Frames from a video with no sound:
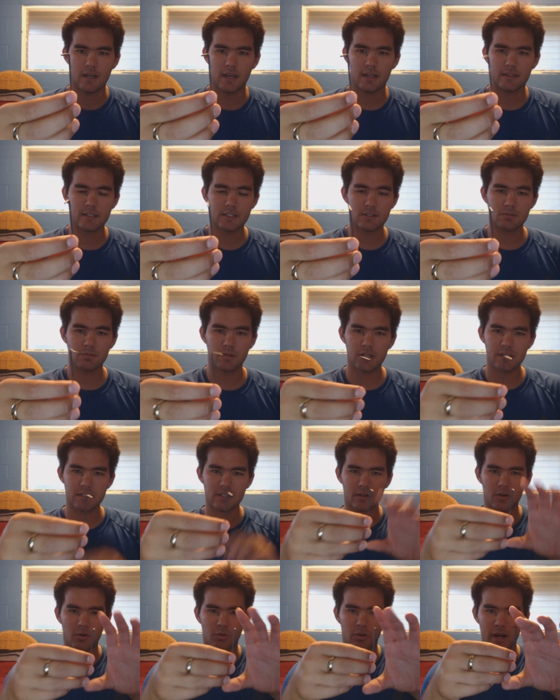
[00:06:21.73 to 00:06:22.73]
And this one is
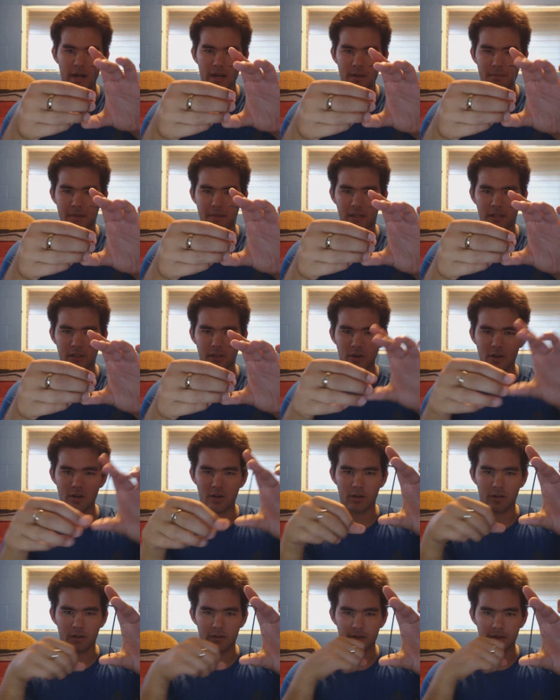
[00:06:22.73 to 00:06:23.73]
quite a bit
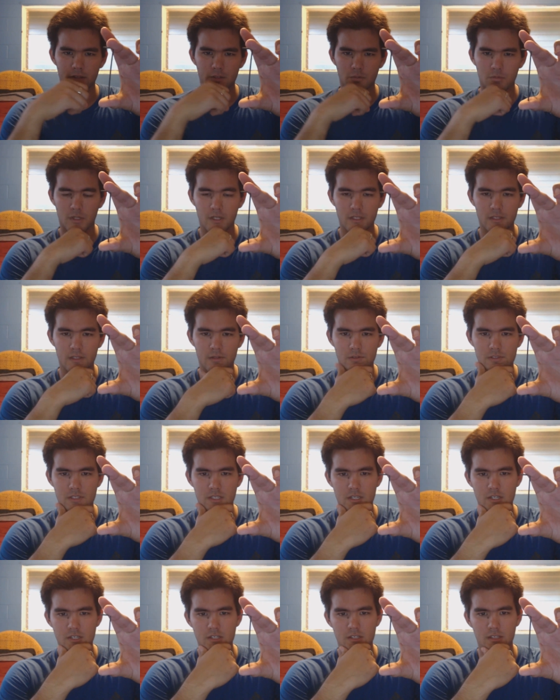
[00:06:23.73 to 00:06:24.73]
longer than the one that was
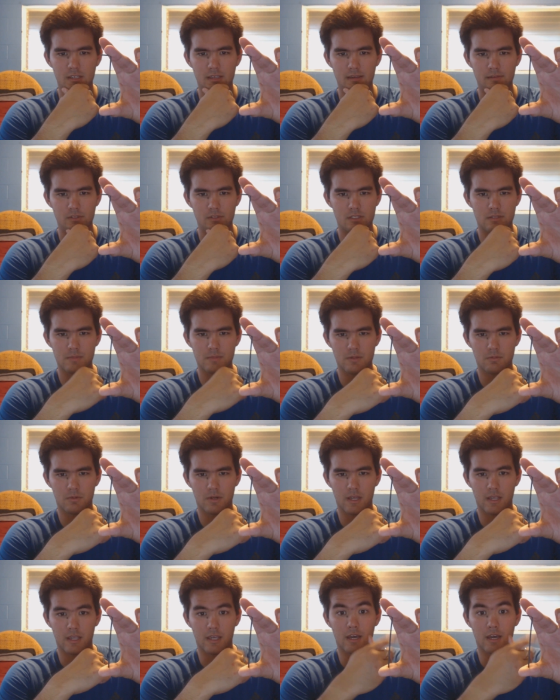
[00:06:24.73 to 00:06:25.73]
initially given to me
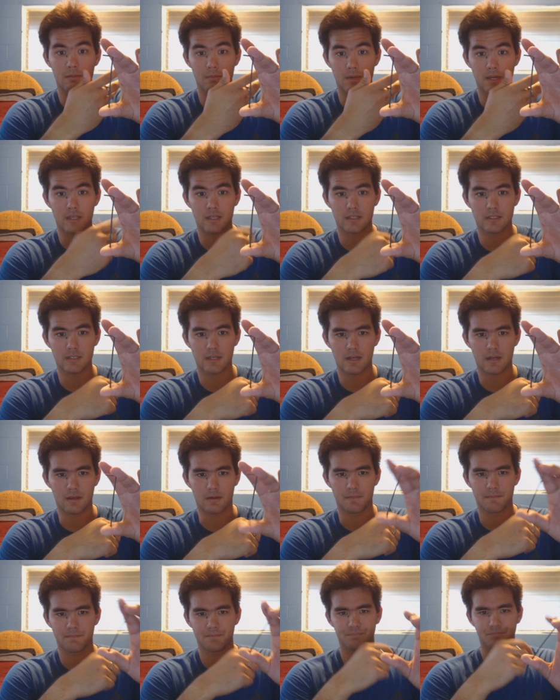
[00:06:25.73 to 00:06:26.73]
when I got my katana.
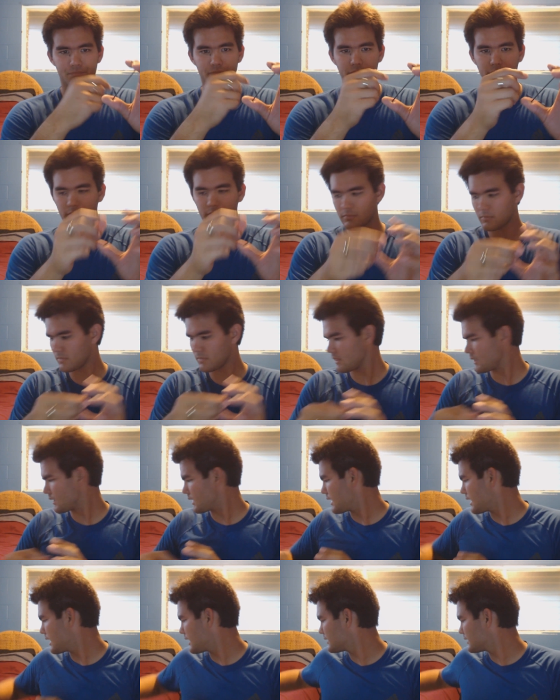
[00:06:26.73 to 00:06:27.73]

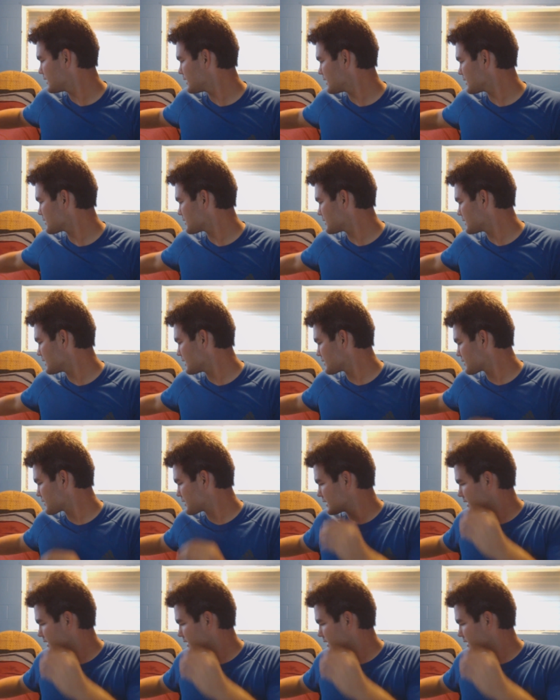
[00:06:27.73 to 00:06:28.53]
And the other